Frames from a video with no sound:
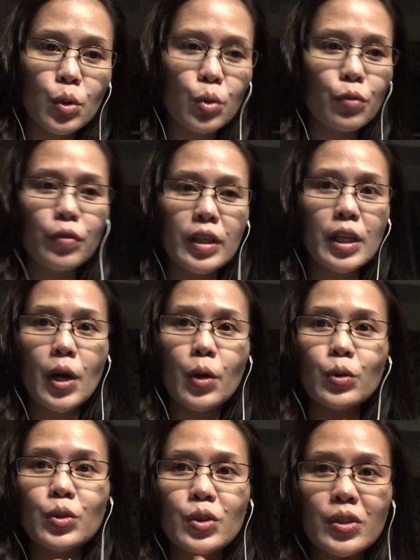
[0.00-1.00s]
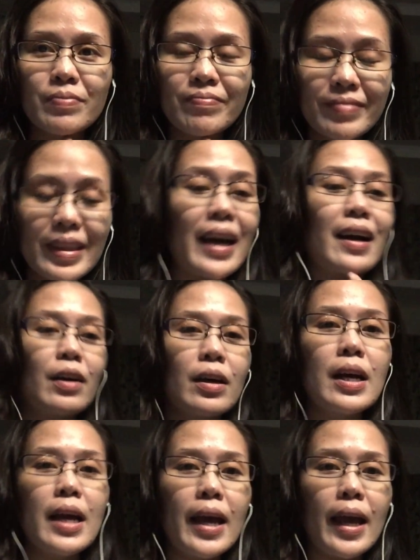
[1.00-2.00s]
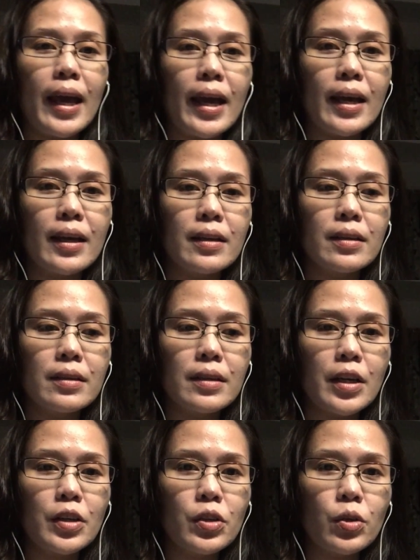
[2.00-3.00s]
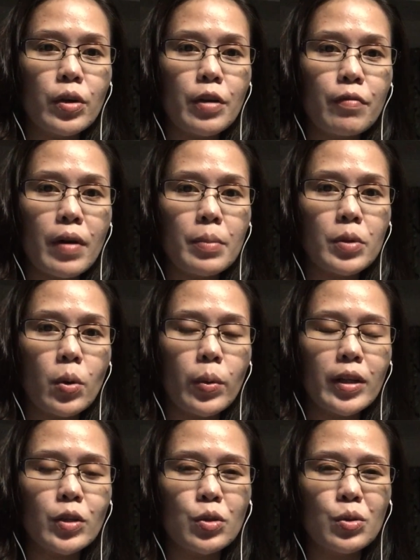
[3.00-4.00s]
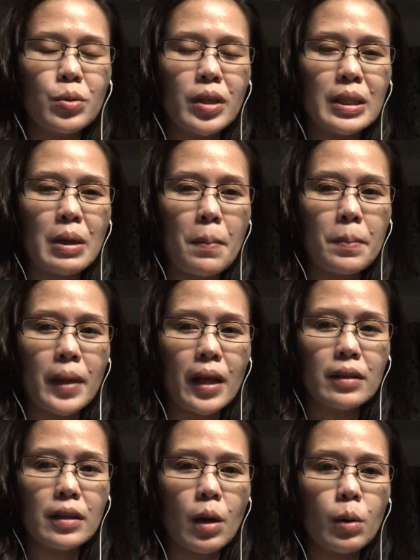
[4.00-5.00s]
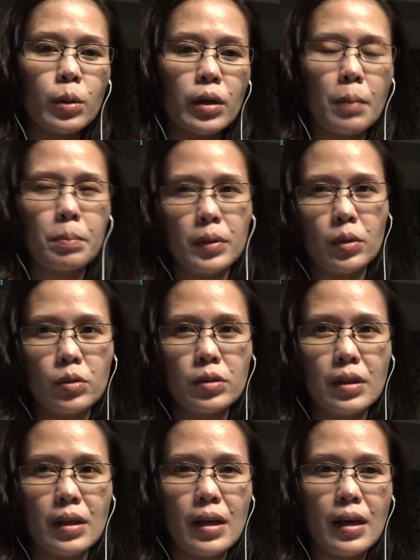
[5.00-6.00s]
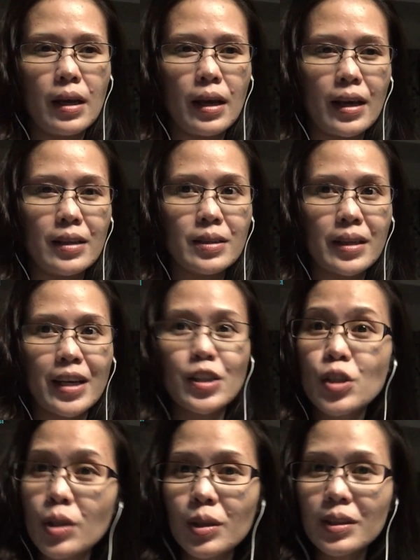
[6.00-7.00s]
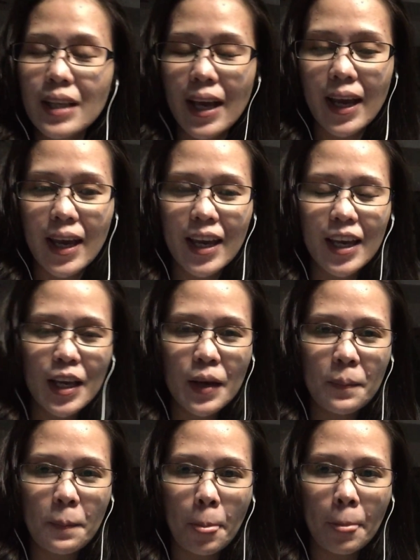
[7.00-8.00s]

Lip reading: 2 videos. Yeah. And I don't know if I'm going to do a thumbnail now or upload and scheduled a